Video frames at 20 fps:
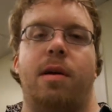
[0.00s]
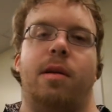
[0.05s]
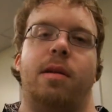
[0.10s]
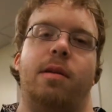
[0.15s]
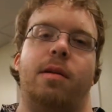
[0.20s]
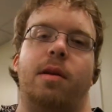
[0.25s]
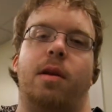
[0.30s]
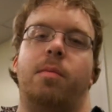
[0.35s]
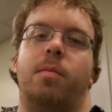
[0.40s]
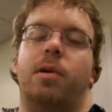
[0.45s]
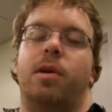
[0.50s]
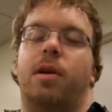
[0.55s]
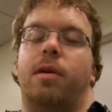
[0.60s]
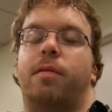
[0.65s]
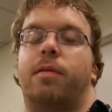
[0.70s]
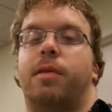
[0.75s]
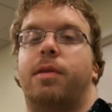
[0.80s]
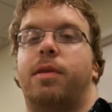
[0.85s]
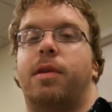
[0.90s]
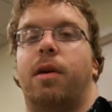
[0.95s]
a number of
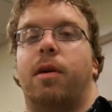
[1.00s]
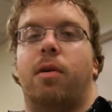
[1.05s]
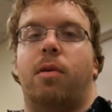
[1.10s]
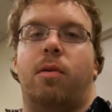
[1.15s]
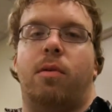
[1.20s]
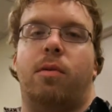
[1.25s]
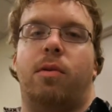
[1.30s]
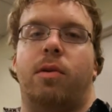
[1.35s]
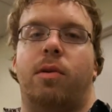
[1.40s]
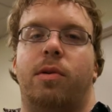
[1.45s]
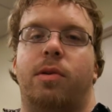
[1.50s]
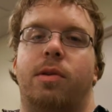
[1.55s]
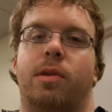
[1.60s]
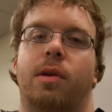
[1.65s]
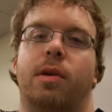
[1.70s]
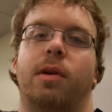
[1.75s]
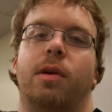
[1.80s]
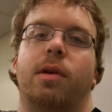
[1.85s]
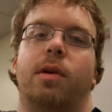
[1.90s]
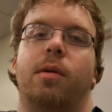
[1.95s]
different stakeholders:
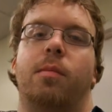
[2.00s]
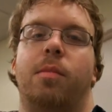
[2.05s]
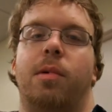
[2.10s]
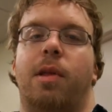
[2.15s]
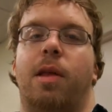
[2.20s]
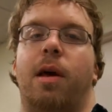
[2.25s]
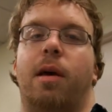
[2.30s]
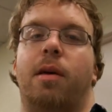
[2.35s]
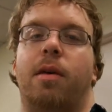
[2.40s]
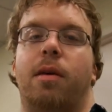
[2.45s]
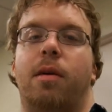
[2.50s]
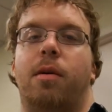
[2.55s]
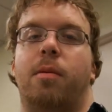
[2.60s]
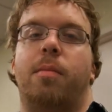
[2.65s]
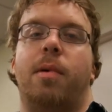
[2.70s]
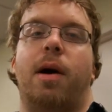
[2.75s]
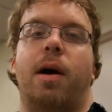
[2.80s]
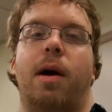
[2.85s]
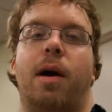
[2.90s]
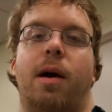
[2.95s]
molecular
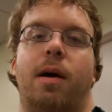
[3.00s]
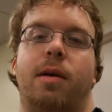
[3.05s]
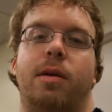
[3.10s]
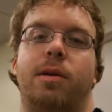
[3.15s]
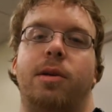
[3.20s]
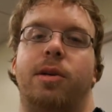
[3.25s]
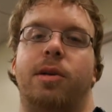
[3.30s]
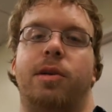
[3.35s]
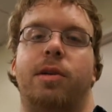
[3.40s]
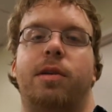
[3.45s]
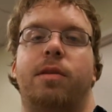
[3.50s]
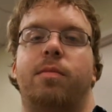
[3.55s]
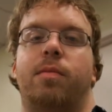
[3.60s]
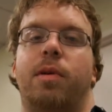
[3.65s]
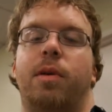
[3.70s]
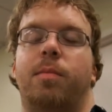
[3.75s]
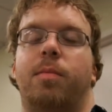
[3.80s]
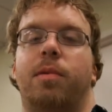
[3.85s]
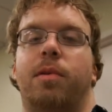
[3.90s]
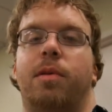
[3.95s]
biologists,
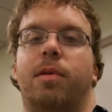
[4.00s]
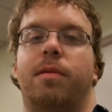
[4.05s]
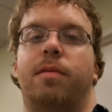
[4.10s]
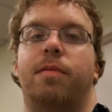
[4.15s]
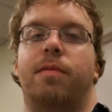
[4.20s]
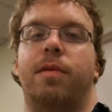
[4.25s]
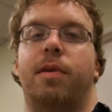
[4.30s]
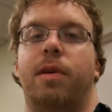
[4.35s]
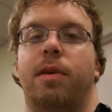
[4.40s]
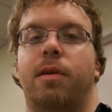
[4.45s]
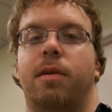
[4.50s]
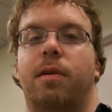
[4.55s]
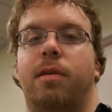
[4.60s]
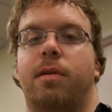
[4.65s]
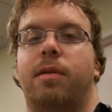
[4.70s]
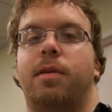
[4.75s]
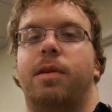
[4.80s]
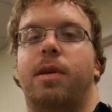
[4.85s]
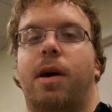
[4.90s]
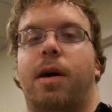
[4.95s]
people in the
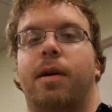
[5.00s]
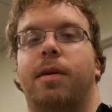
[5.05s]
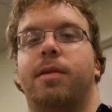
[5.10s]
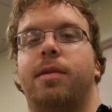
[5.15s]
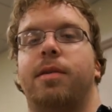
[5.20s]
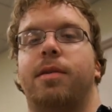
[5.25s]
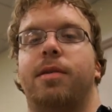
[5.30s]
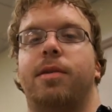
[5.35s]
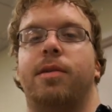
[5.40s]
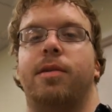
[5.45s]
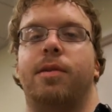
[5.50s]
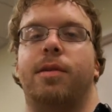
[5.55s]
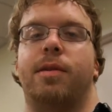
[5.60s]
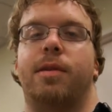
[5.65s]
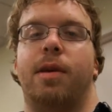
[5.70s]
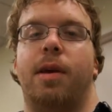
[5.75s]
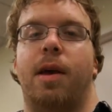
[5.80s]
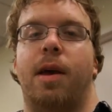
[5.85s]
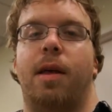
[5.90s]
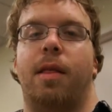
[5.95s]
field, doctors,
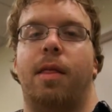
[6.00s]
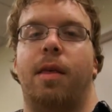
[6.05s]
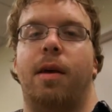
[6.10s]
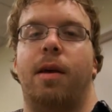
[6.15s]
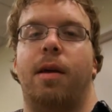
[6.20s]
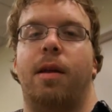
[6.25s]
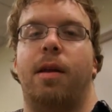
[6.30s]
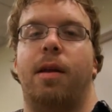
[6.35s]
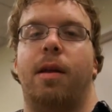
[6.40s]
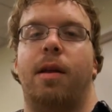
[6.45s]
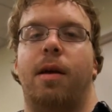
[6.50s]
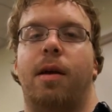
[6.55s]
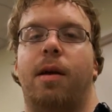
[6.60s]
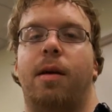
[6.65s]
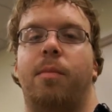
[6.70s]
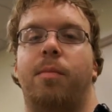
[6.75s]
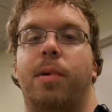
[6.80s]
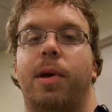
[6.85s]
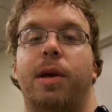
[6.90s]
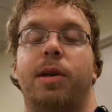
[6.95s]
and then
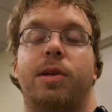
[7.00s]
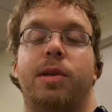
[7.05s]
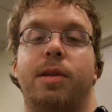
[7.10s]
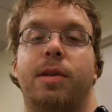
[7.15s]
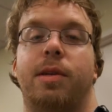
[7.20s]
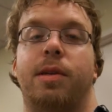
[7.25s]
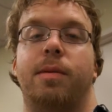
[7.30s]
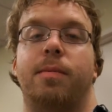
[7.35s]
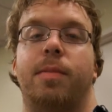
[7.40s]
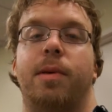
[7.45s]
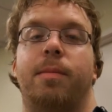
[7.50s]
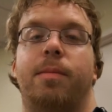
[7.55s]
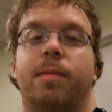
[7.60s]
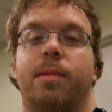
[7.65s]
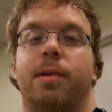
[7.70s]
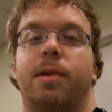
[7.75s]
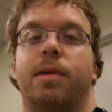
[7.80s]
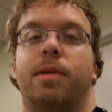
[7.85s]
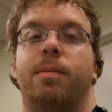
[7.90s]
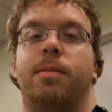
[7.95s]
patients and people
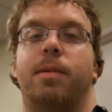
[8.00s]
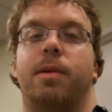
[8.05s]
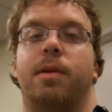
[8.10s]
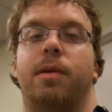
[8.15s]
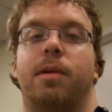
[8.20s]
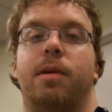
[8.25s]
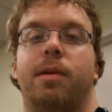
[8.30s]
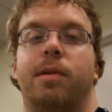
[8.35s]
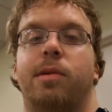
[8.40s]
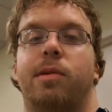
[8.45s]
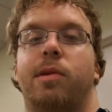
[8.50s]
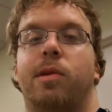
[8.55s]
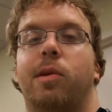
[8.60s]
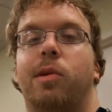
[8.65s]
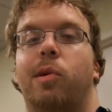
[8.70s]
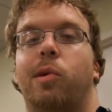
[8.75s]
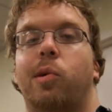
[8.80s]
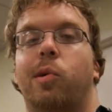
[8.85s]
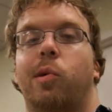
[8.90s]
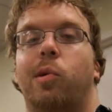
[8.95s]
with disabilities
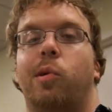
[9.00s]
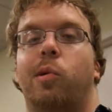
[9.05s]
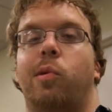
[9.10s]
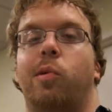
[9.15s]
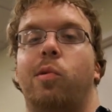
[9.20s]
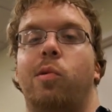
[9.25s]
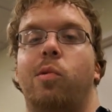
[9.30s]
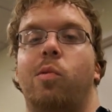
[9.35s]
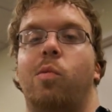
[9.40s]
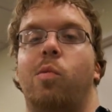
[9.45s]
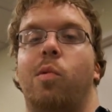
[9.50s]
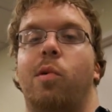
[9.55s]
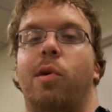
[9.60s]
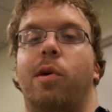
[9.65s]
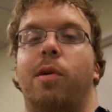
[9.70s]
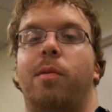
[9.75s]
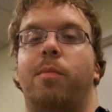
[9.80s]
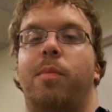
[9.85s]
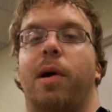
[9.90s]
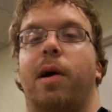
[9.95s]
who
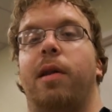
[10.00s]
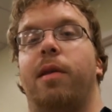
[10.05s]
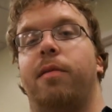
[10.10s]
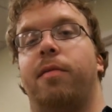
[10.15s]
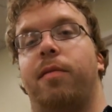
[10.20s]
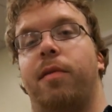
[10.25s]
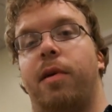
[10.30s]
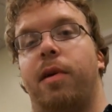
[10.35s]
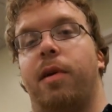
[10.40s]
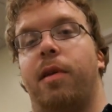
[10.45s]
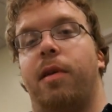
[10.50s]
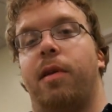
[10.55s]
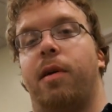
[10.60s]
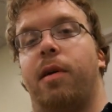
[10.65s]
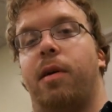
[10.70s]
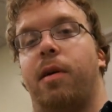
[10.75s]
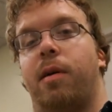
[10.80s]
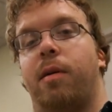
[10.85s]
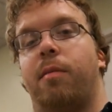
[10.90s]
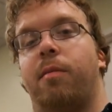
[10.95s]
would benefit
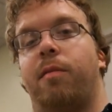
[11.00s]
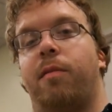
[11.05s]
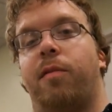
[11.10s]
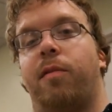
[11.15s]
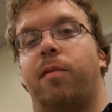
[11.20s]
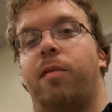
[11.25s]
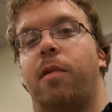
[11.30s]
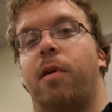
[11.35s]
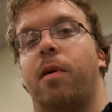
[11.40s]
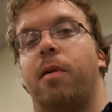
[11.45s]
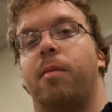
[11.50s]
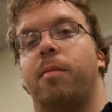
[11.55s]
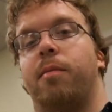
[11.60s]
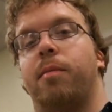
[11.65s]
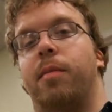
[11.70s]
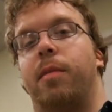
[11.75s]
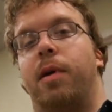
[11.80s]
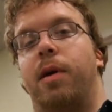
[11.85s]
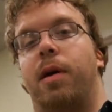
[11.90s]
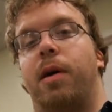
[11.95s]
from
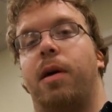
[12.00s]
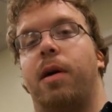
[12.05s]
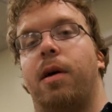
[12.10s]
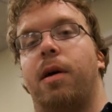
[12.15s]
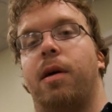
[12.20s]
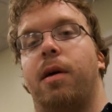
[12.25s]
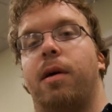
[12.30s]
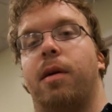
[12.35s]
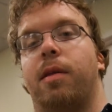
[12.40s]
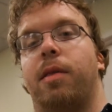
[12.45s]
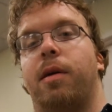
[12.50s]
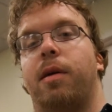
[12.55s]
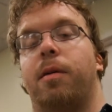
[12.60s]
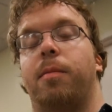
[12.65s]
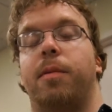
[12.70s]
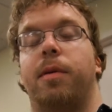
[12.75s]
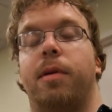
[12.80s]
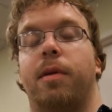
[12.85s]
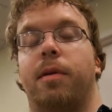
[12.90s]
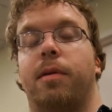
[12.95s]

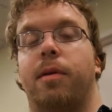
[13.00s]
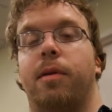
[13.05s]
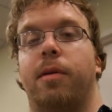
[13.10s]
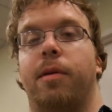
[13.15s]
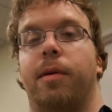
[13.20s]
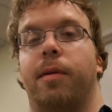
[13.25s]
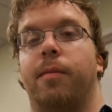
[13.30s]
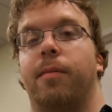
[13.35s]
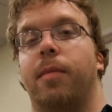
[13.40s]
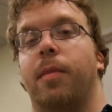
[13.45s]
therapeutic cloning.